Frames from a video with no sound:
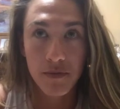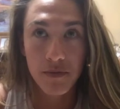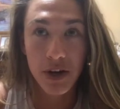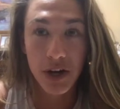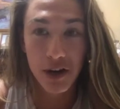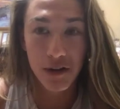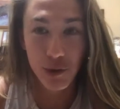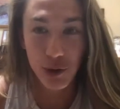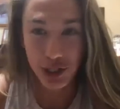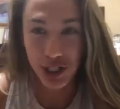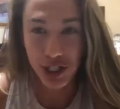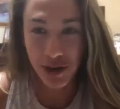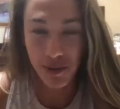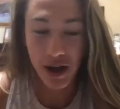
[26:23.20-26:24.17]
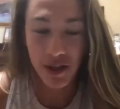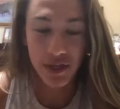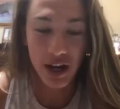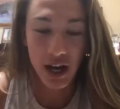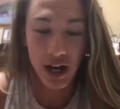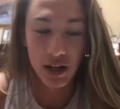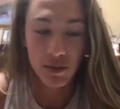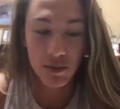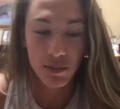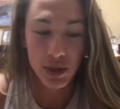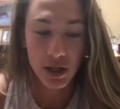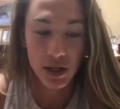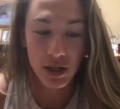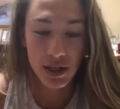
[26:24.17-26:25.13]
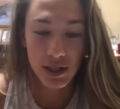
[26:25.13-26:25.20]
very fortunate about that,
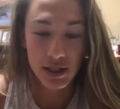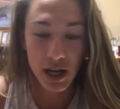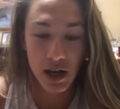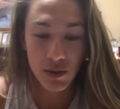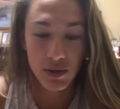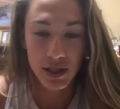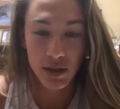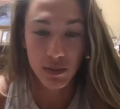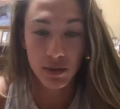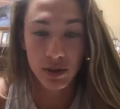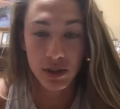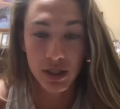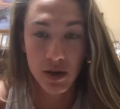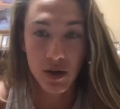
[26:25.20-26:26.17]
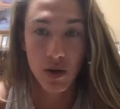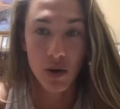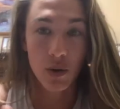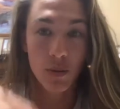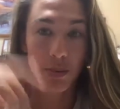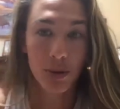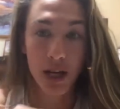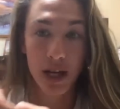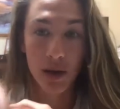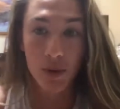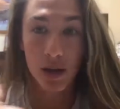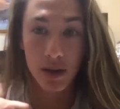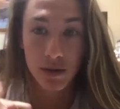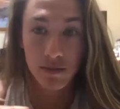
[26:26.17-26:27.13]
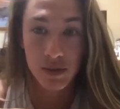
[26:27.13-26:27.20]
because I was able to
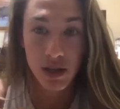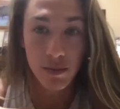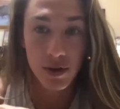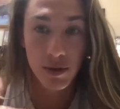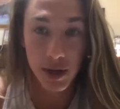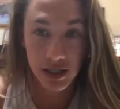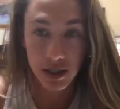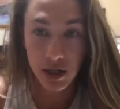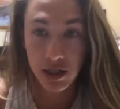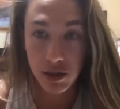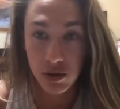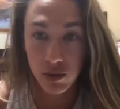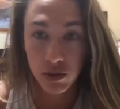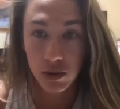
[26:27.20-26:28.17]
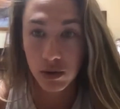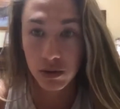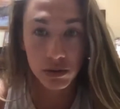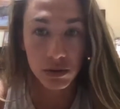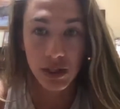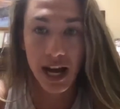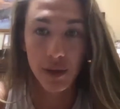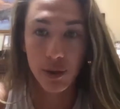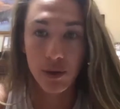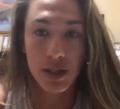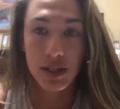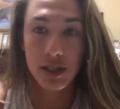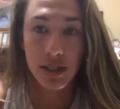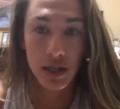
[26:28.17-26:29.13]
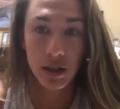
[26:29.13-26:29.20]
play with some of the best high school
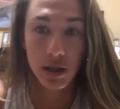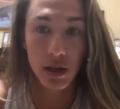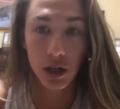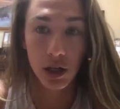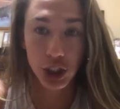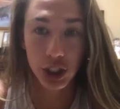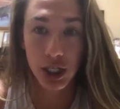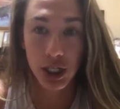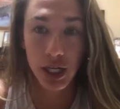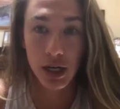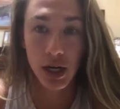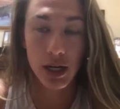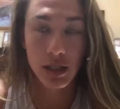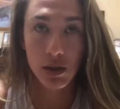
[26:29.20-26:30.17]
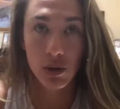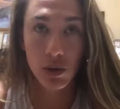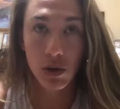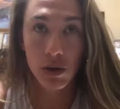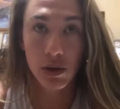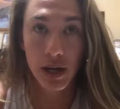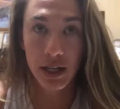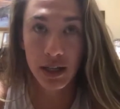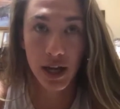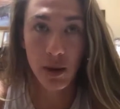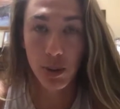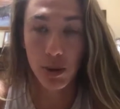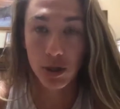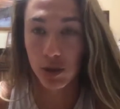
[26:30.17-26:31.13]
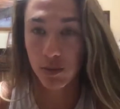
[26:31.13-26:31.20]
athletes in the country in high school,
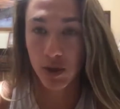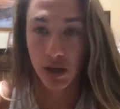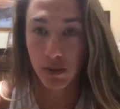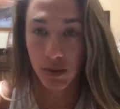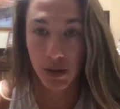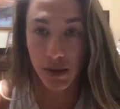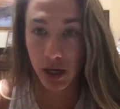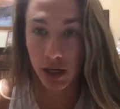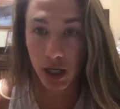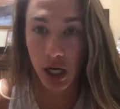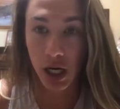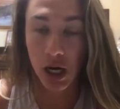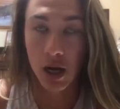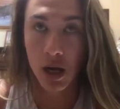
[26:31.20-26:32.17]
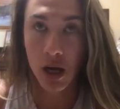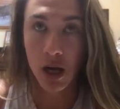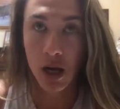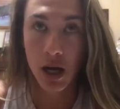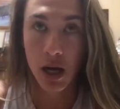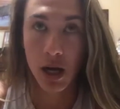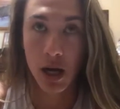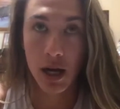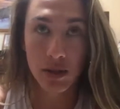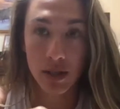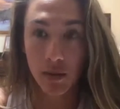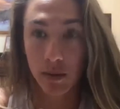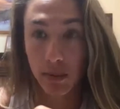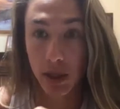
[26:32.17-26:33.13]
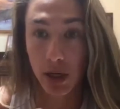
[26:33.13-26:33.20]
and that pushed me to be better. And
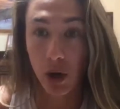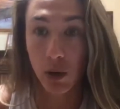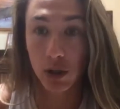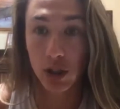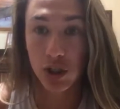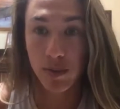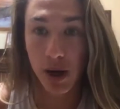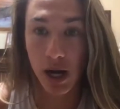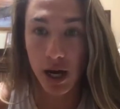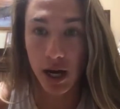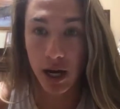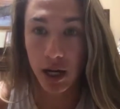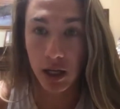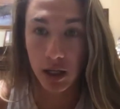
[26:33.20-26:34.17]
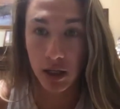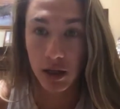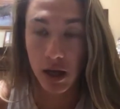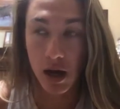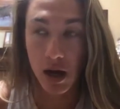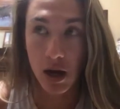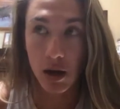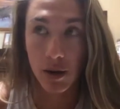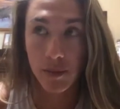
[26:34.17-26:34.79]
I was able to be coached by